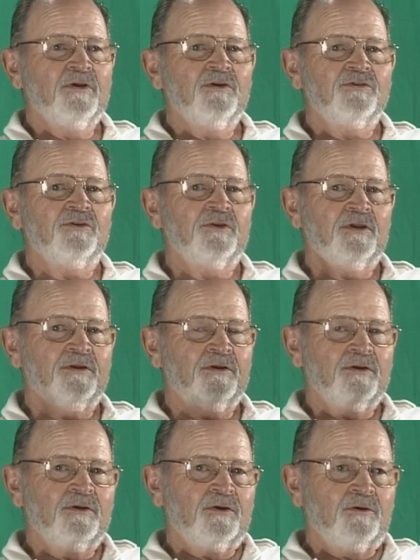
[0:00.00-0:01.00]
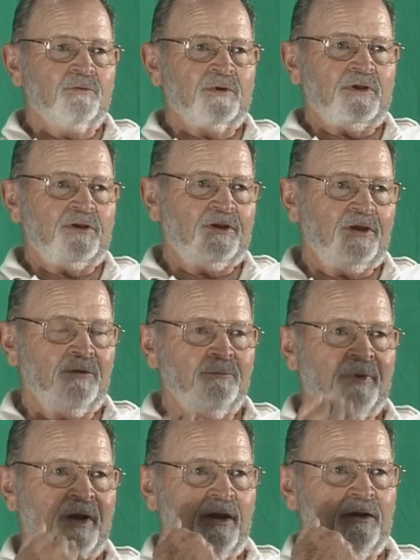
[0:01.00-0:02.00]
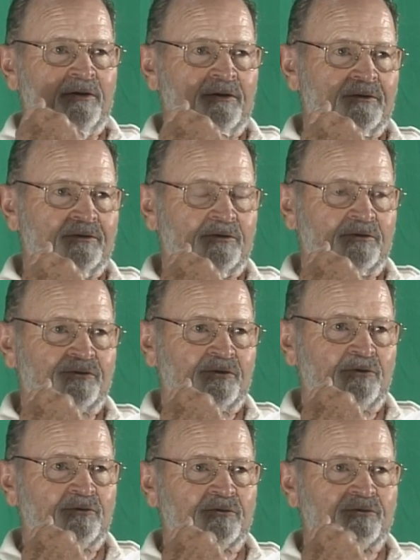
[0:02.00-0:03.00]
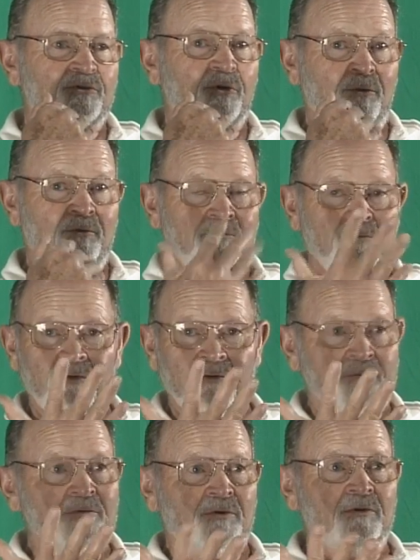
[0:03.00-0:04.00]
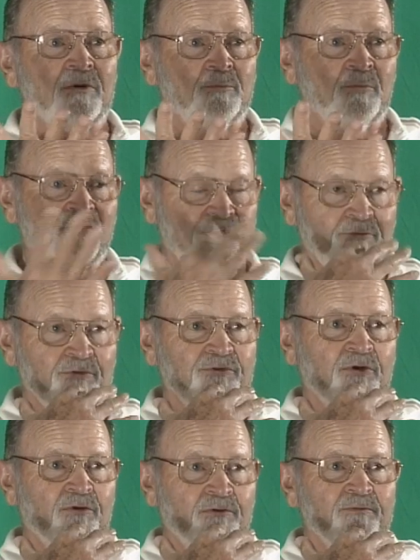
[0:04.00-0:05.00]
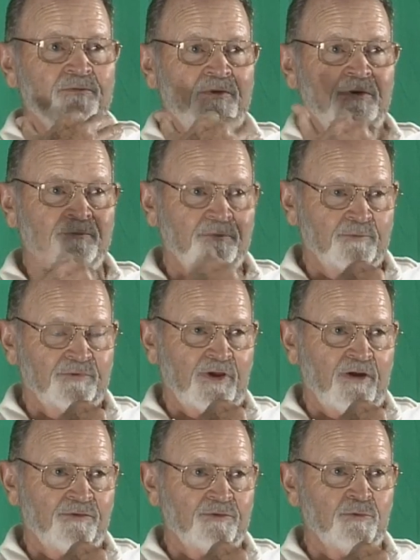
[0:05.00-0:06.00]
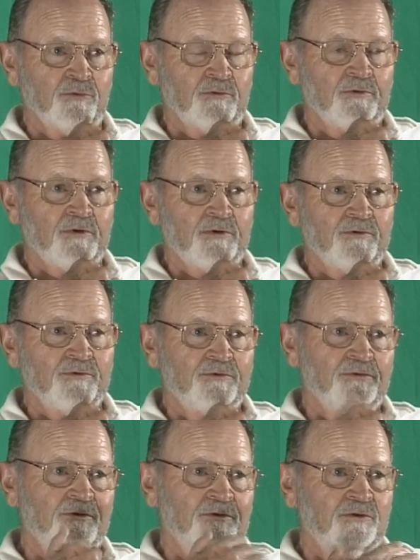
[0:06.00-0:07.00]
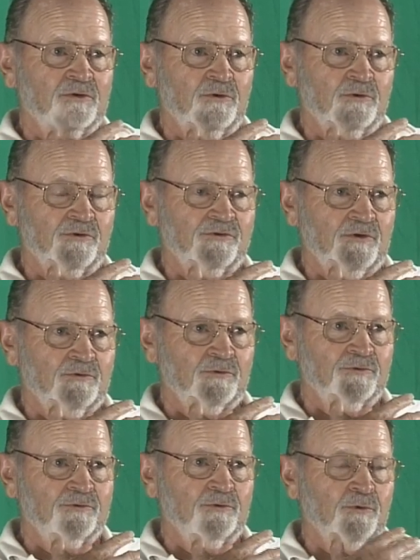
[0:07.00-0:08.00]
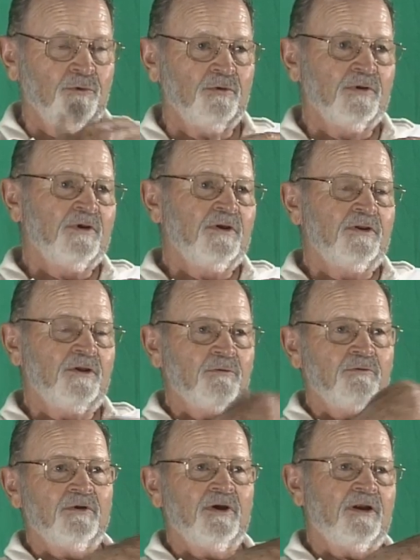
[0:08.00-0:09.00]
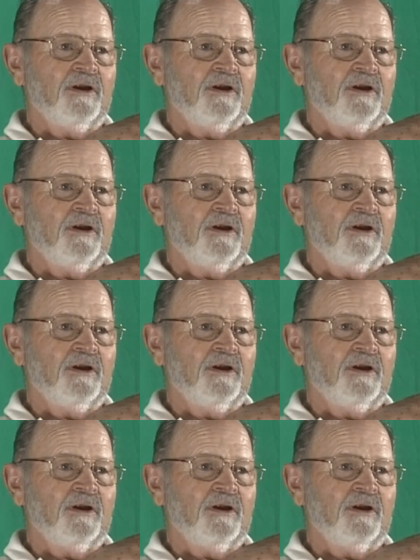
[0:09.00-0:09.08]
So then when I came back to Central School, well, you know, most of us all come from South School uh, to go to Central School, and then when we got